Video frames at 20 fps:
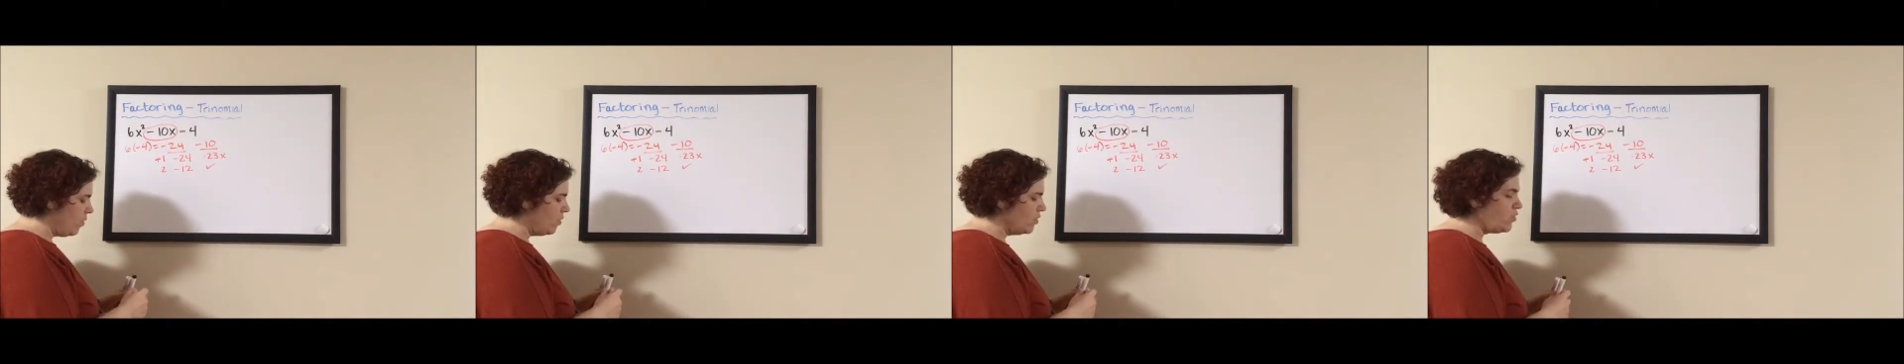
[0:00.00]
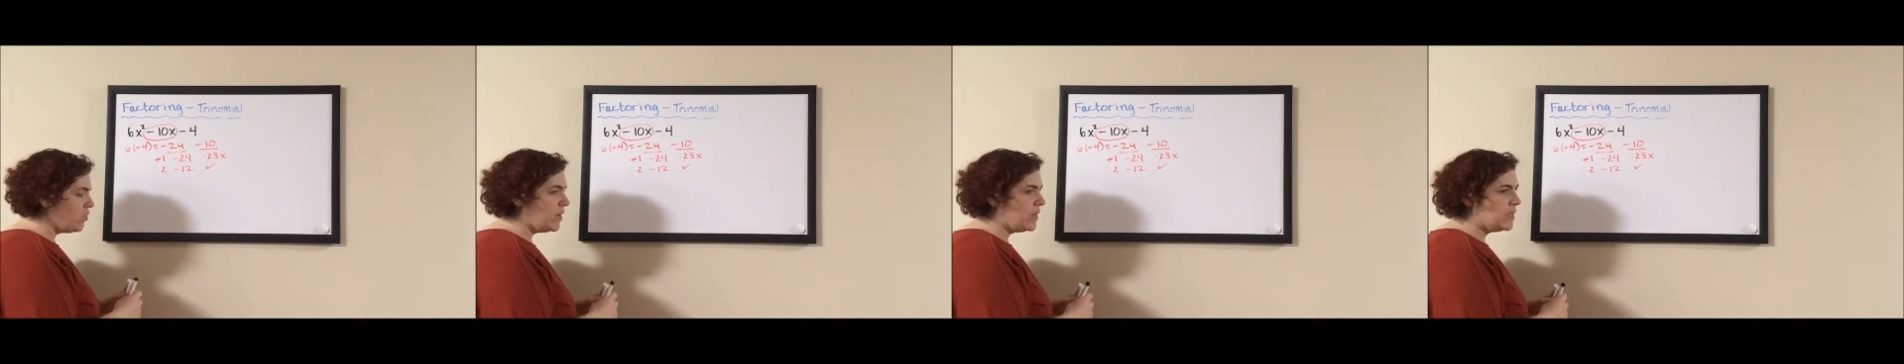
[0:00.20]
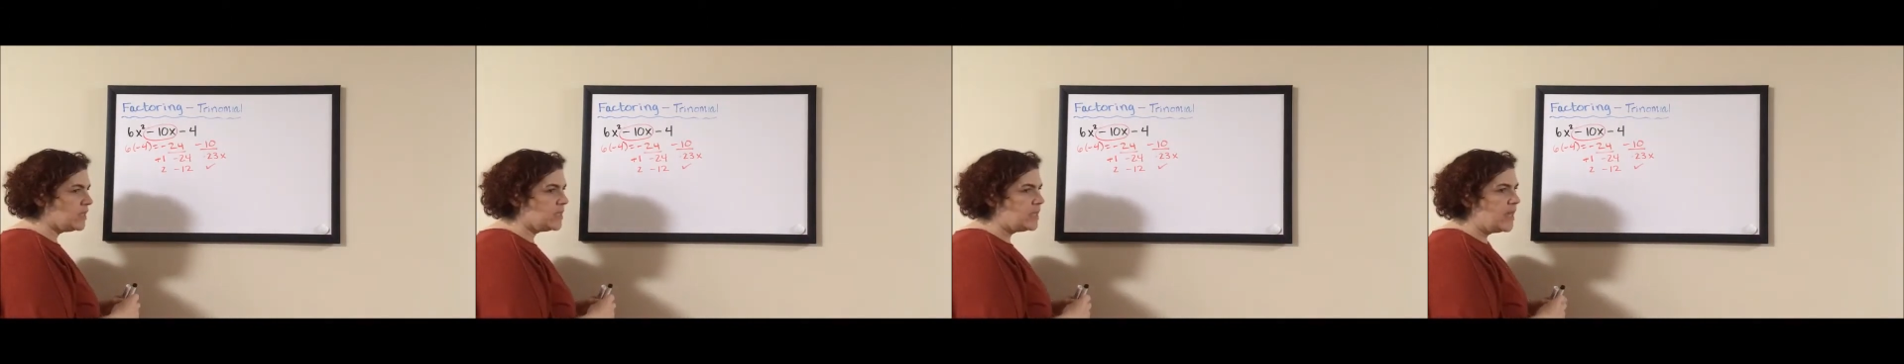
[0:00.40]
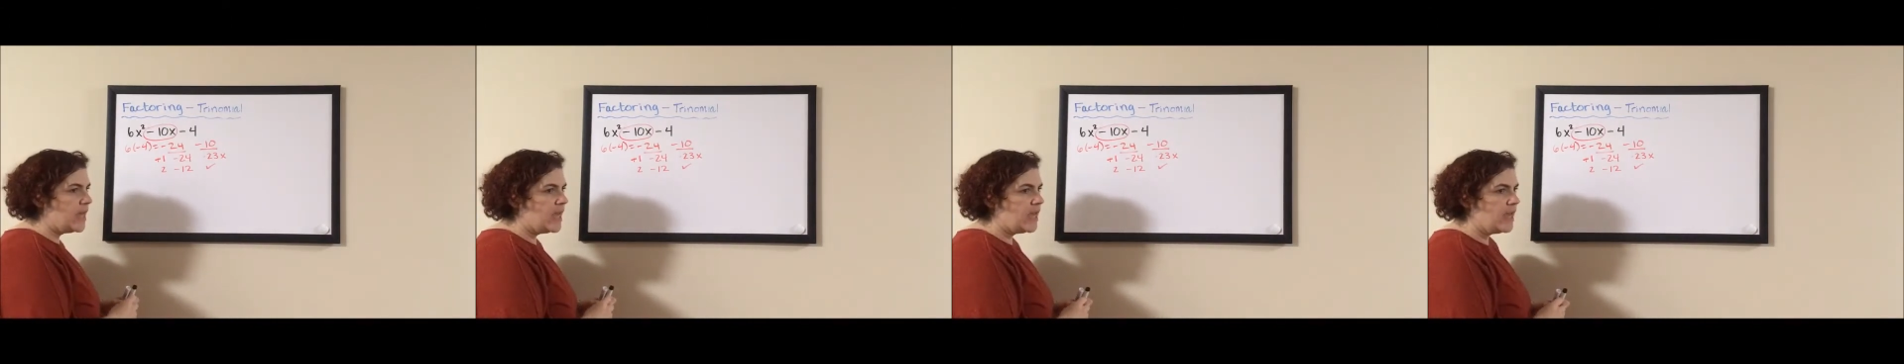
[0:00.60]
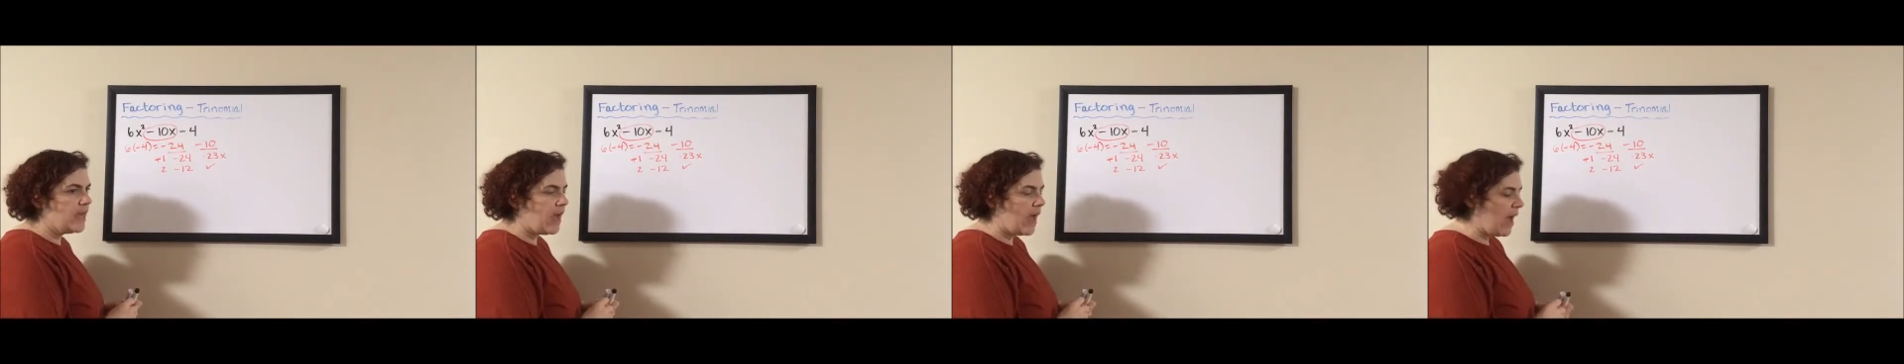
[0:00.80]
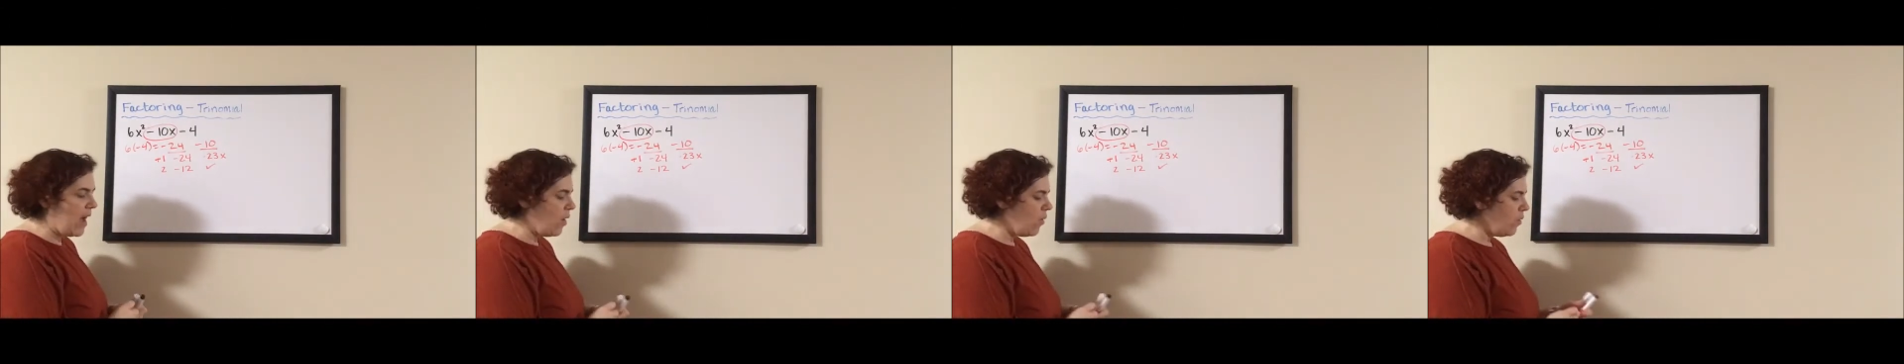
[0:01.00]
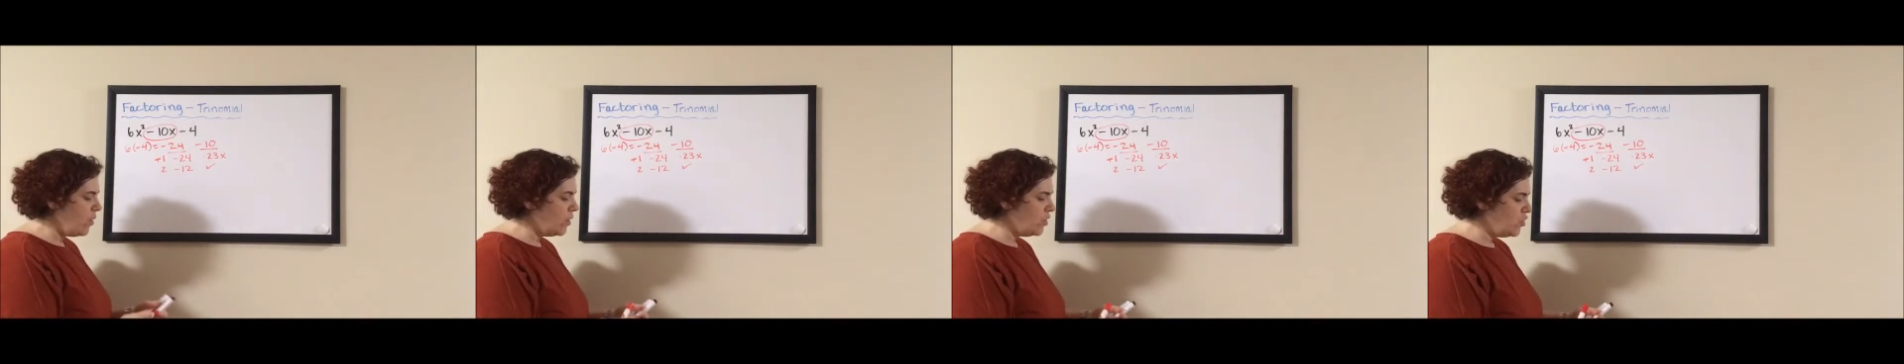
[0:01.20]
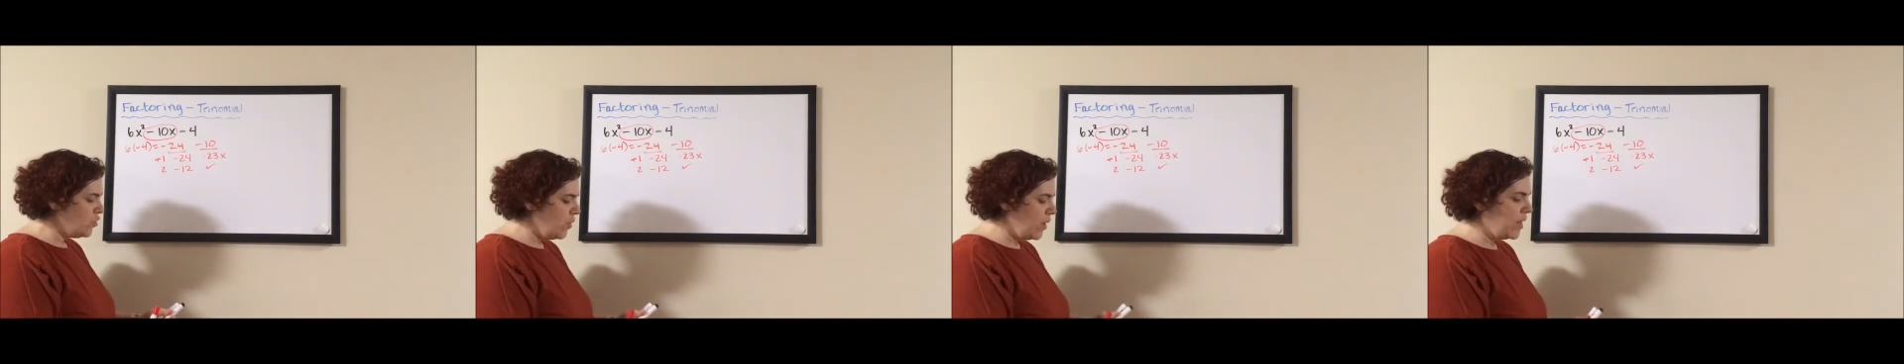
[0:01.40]
We're trying to take
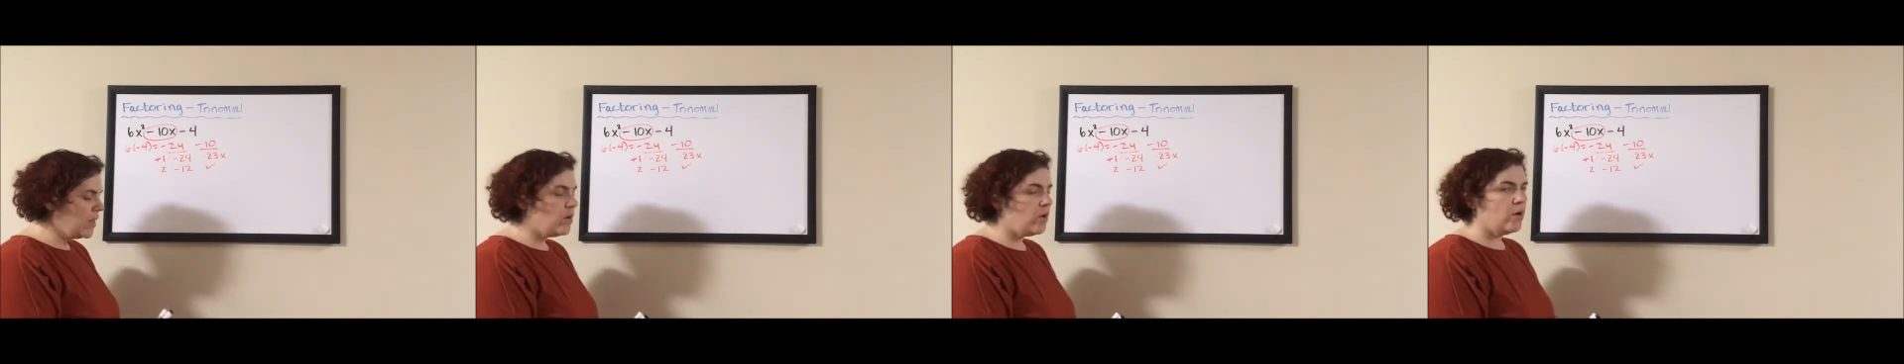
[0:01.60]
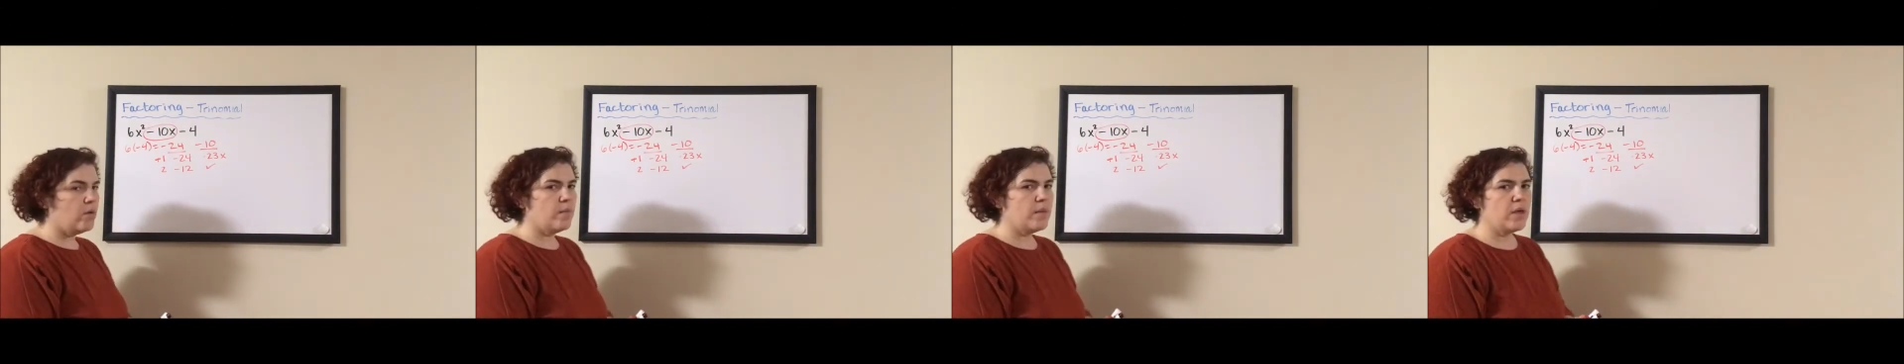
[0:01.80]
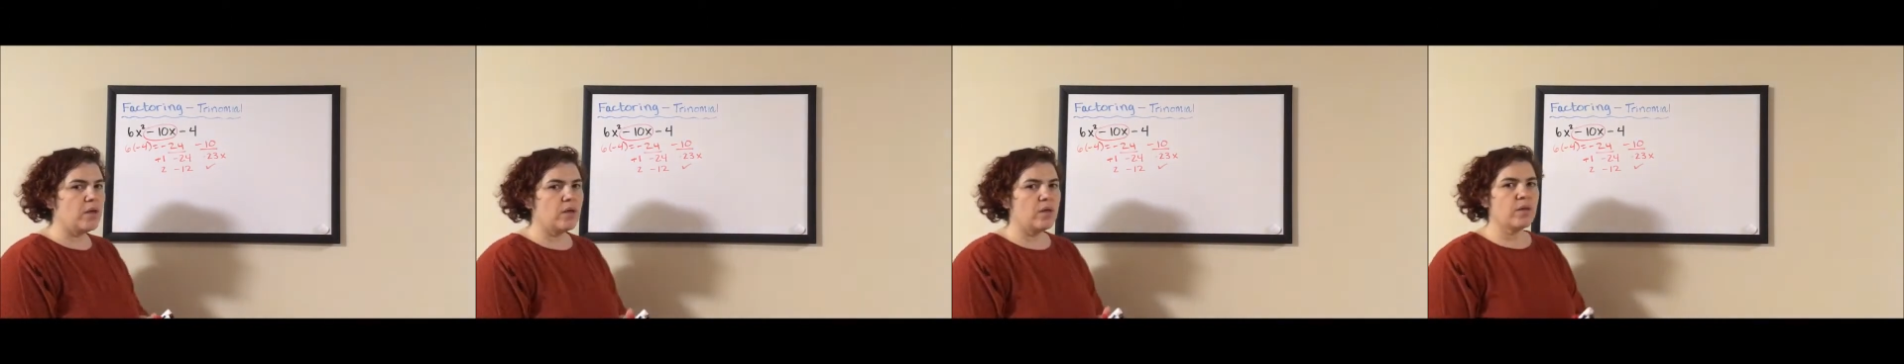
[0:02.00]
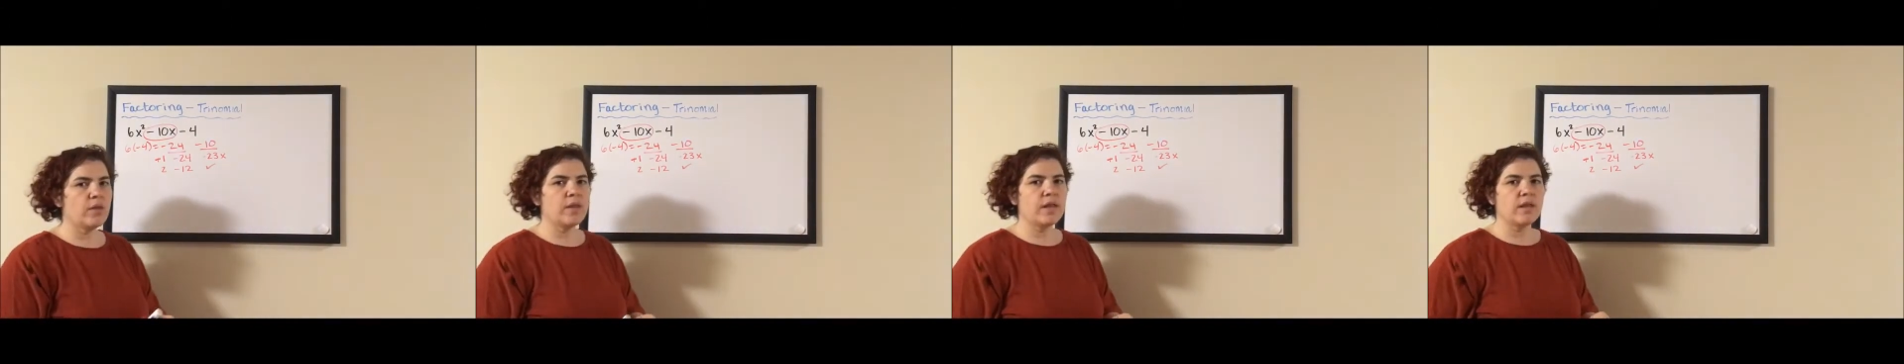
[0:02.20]
our trinomial